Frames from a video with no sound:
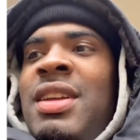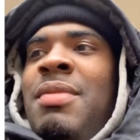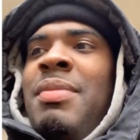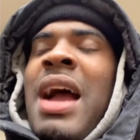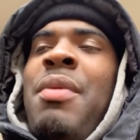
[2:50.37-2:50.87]

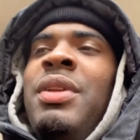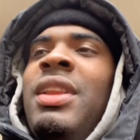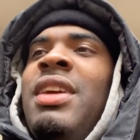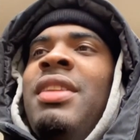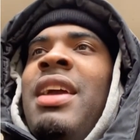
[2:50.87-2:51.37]
But I would
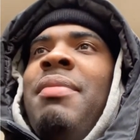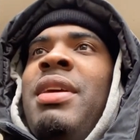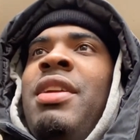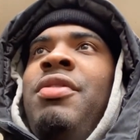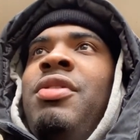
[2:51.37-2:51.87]
think like
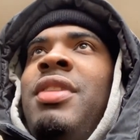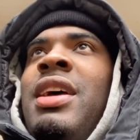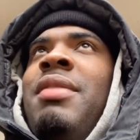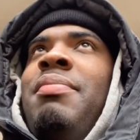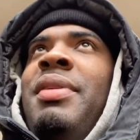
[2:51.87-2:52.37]
Meadowview is
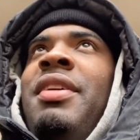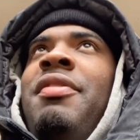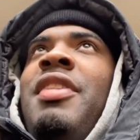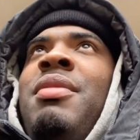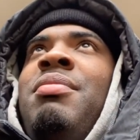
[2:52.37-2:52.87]
like a big
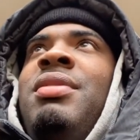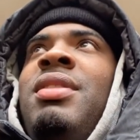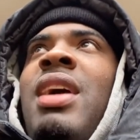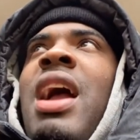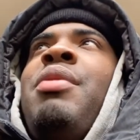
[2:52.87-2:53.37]
family.
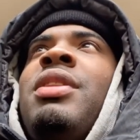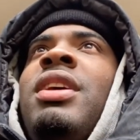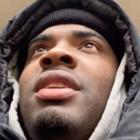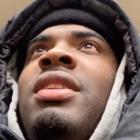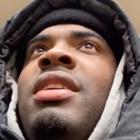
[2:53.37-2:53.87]
I would
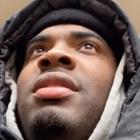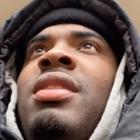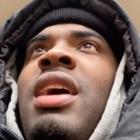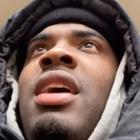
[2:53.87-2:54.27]
think that too.